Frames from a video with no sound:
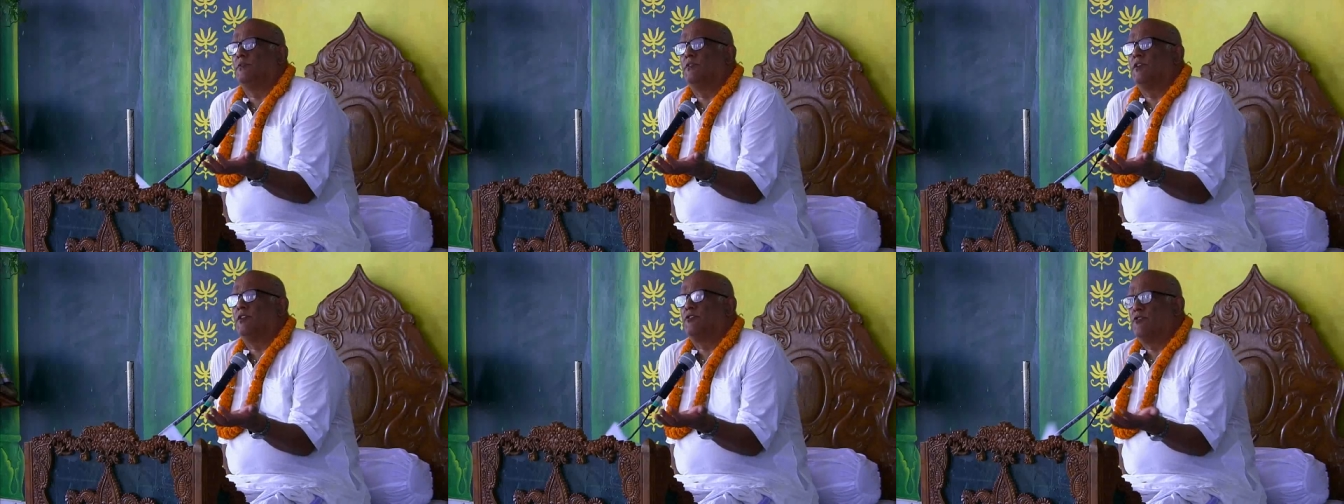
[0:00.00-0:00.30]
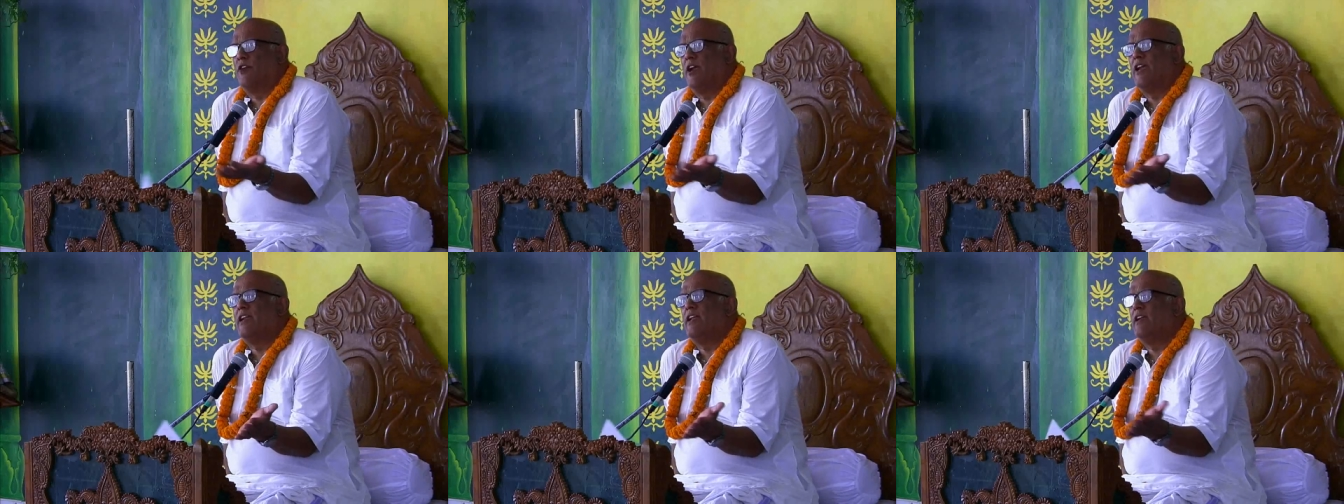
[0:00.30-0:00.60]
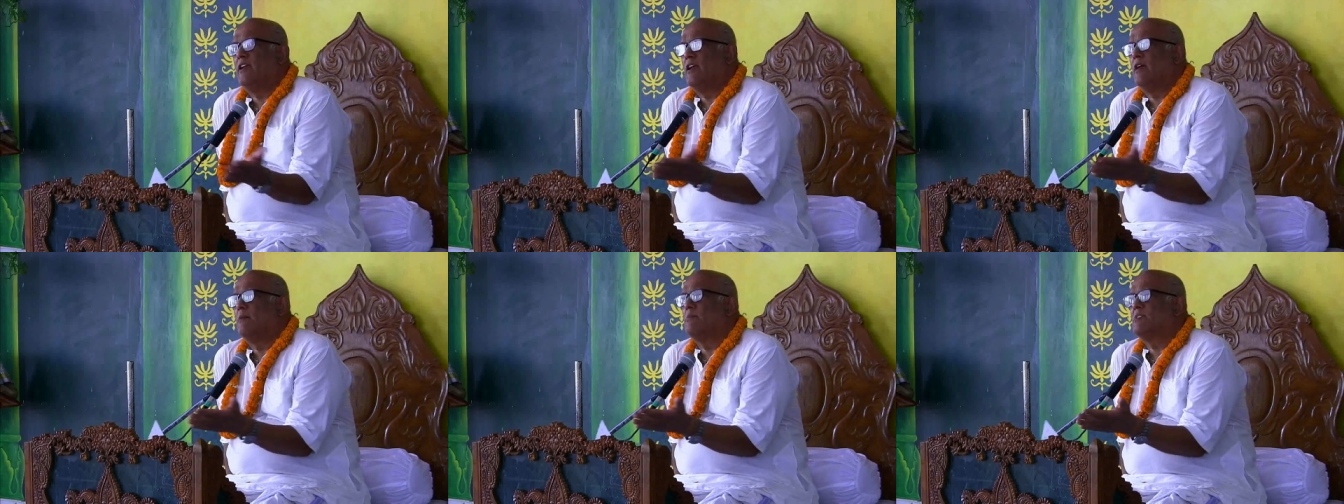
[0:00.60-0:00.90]
the
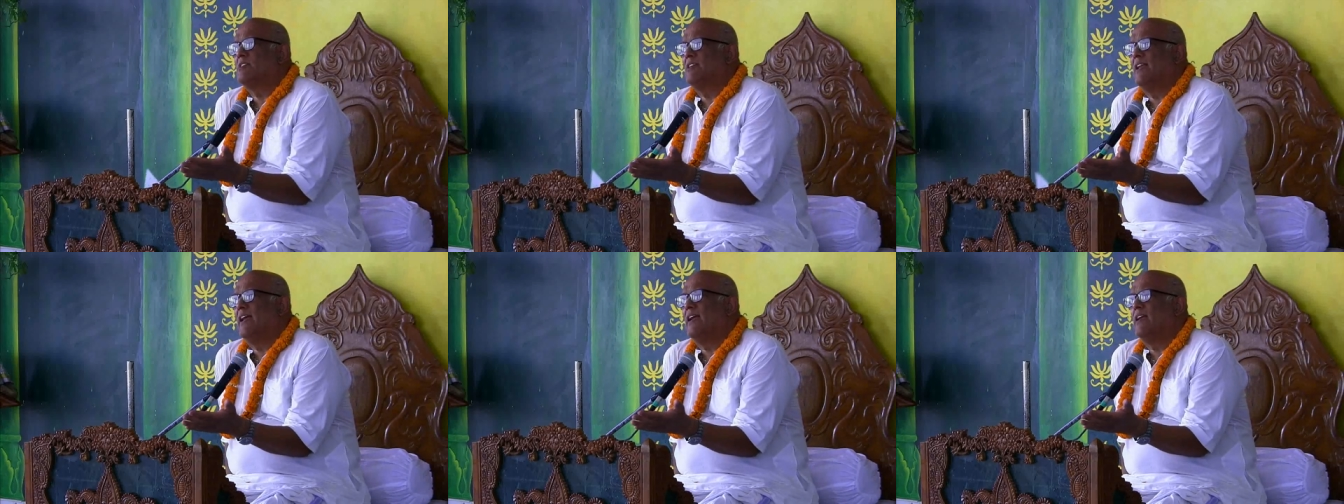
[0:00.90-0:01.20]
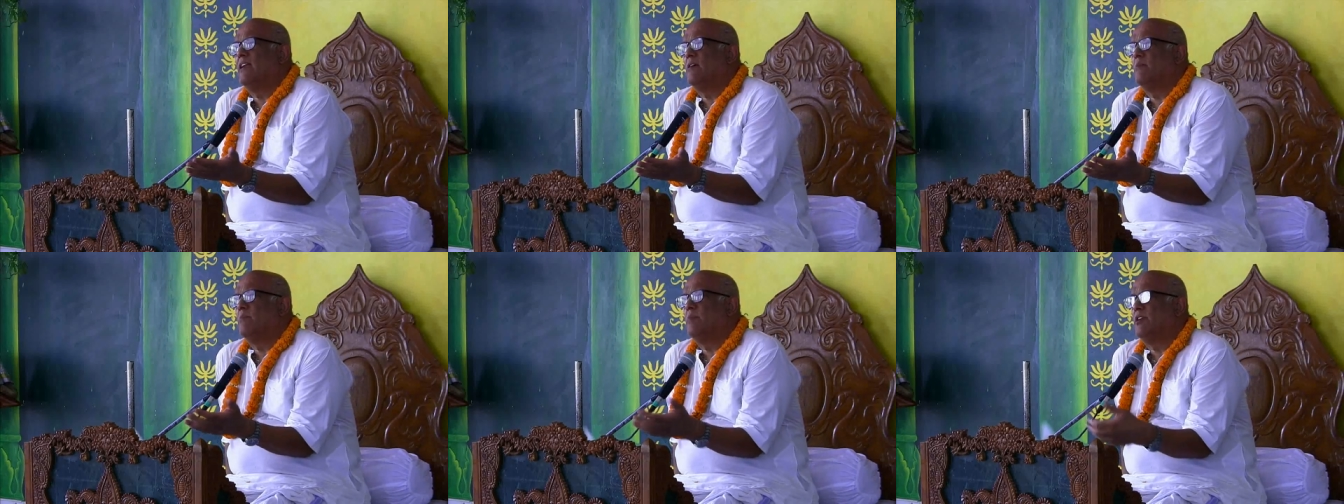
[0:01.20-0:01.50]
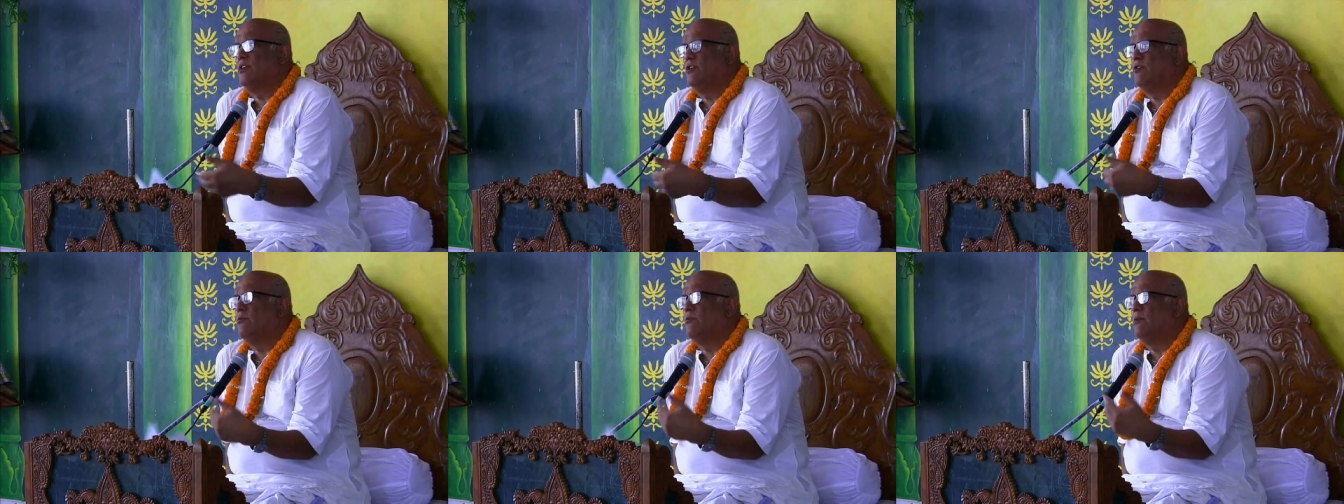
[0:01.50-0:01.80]
training comes later,
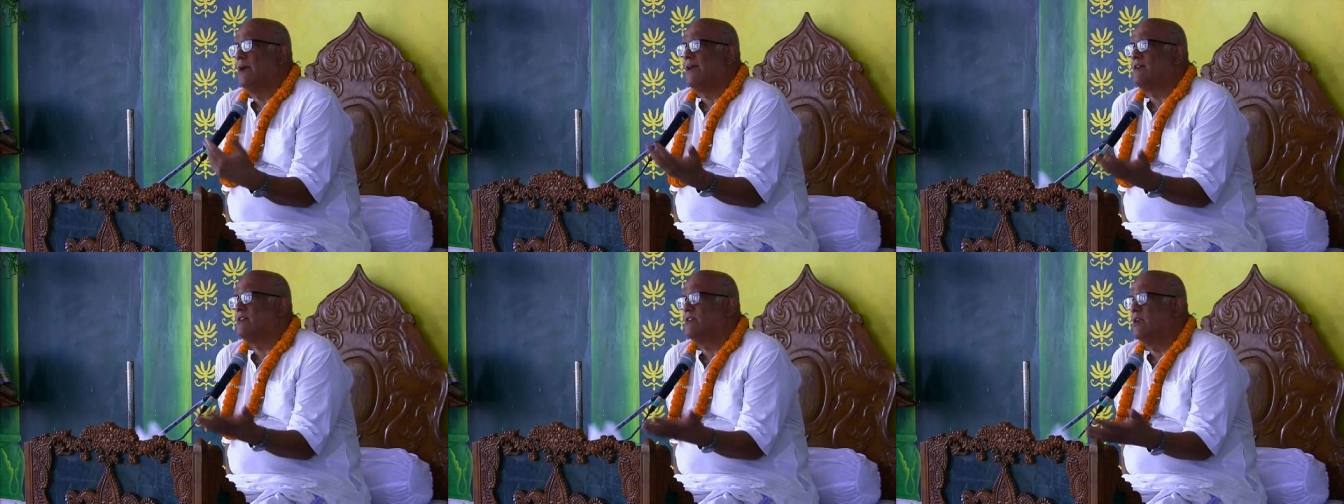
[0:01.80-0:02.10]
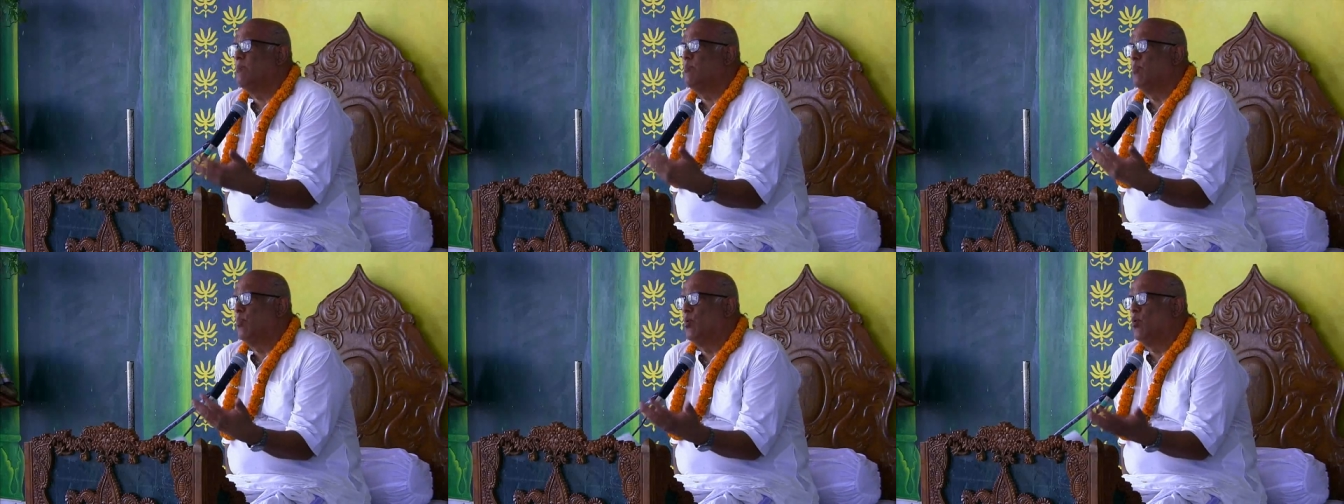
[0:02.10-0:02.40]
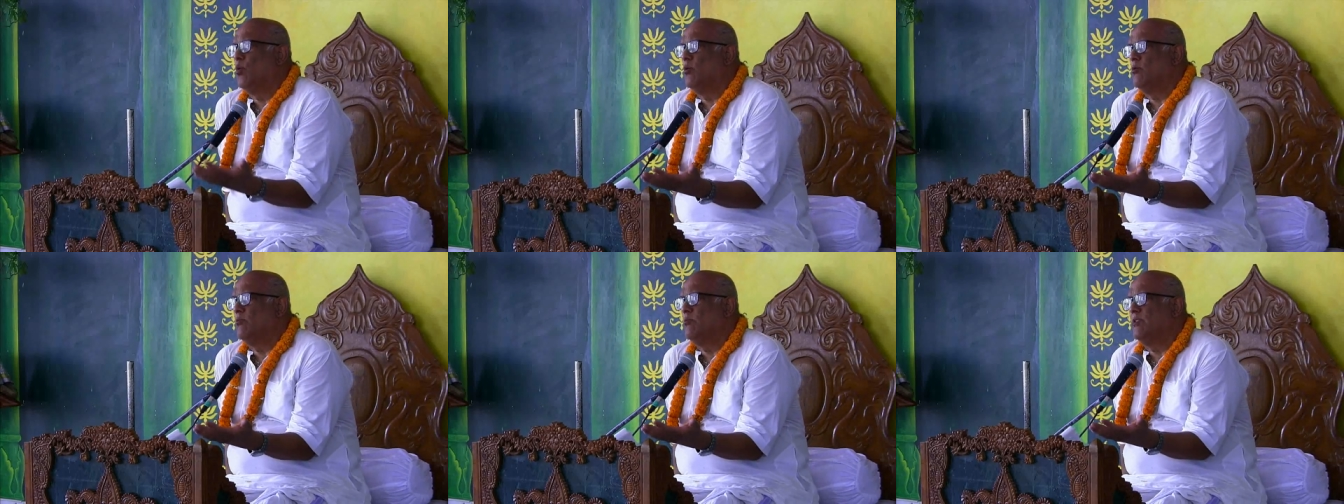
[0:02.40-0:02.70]
but you're actually
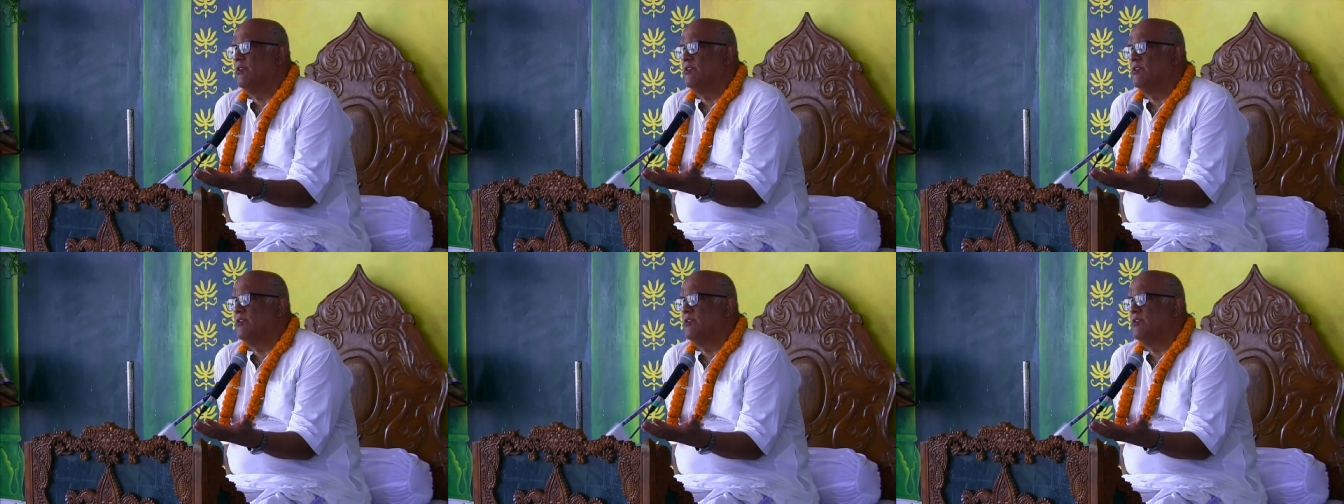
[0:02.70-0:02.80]
born